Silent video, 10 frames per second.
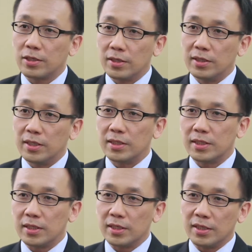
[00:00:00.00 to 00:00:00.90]
actually
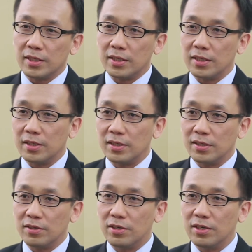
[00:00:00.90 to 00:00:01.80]
this
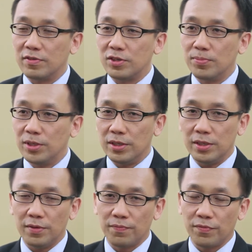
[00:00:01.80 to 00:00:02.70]
gives
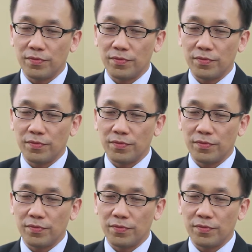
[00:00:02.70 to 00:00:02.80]
me